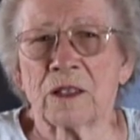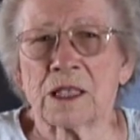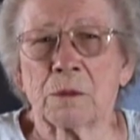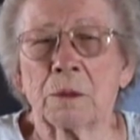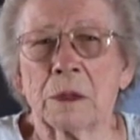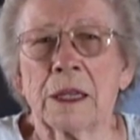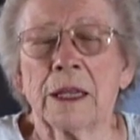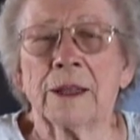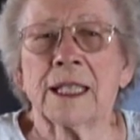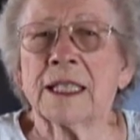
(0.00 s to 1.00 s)
office, and
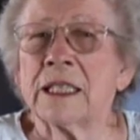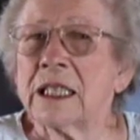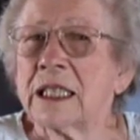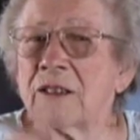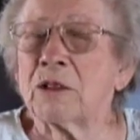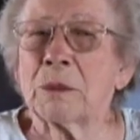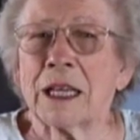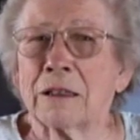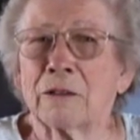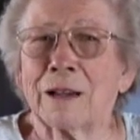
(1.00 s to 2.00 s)
they didn't deliver
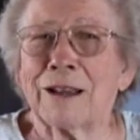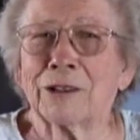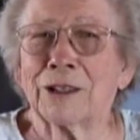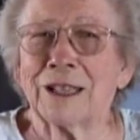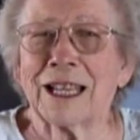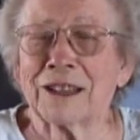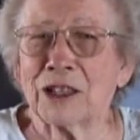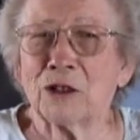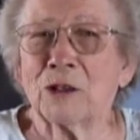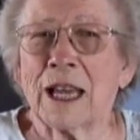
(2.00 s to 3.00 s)
mail around like
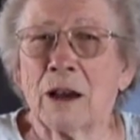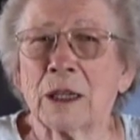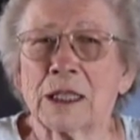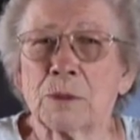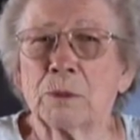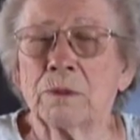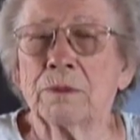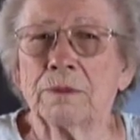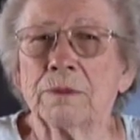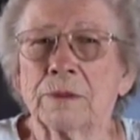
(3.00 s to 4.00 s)
they do now. Each
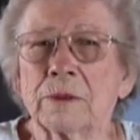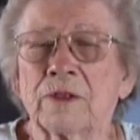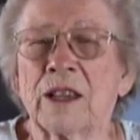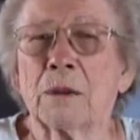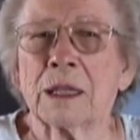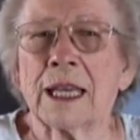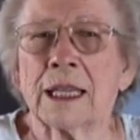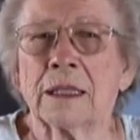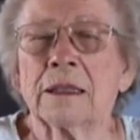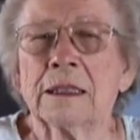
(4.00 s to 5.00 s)
family
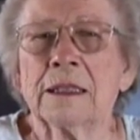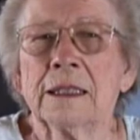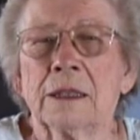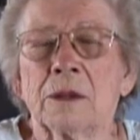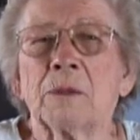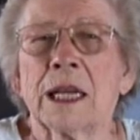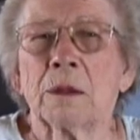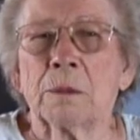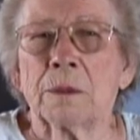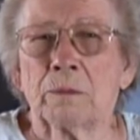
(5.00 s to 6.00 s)
had a
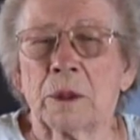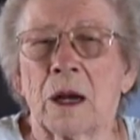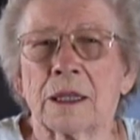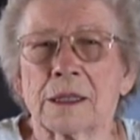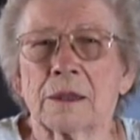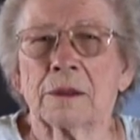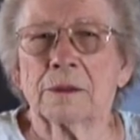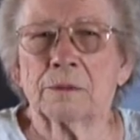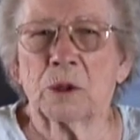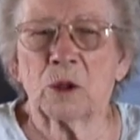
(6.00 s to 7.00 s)
mail box, a
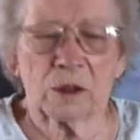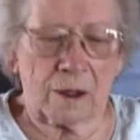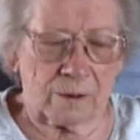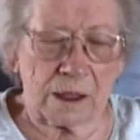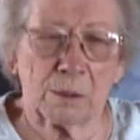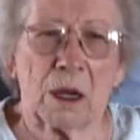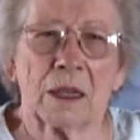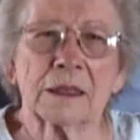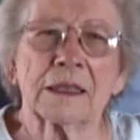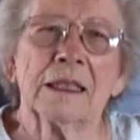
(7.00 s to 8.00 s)
post office
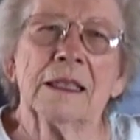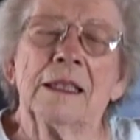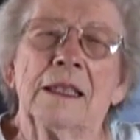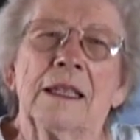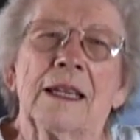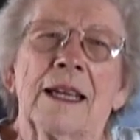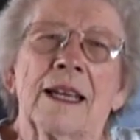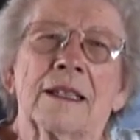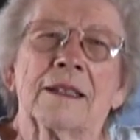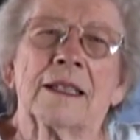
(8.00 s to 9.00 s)
box,
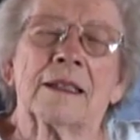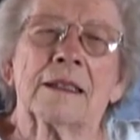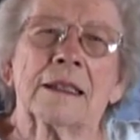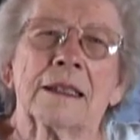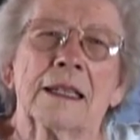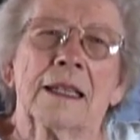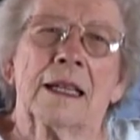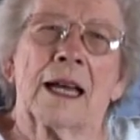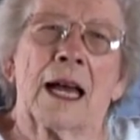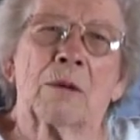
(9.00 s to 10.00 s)
and uh,
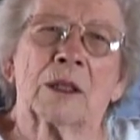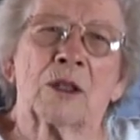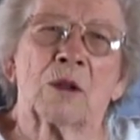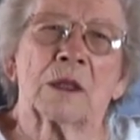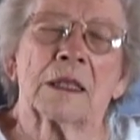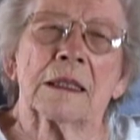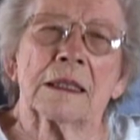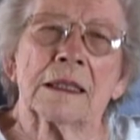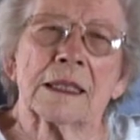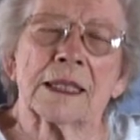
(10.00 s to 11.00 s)
I would go and
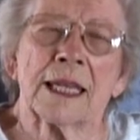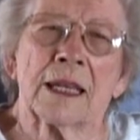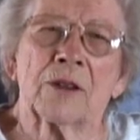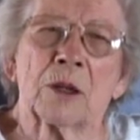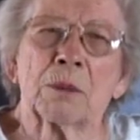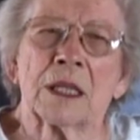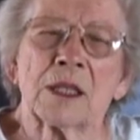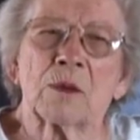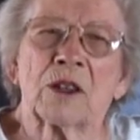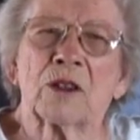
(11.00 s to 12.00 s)
stay at their
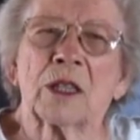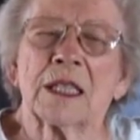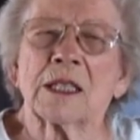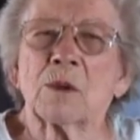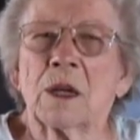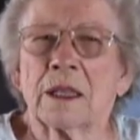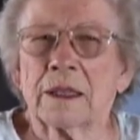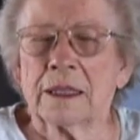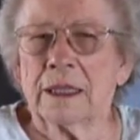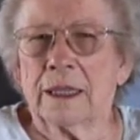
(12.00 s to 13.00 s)
place with their kids
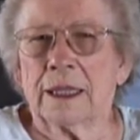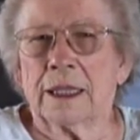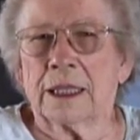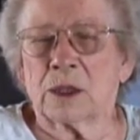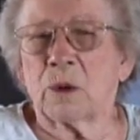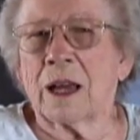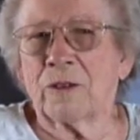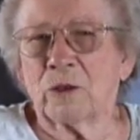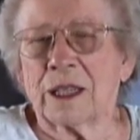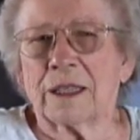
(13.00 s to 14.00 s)
while his
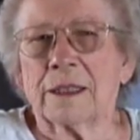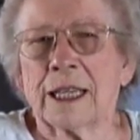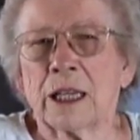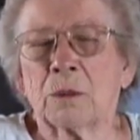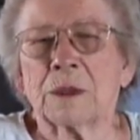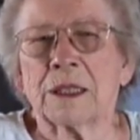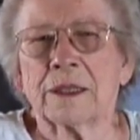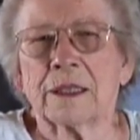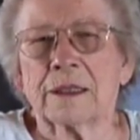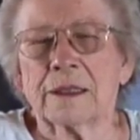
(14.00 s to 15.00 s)
wife went and helped
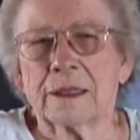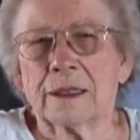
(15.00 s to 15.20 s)
in the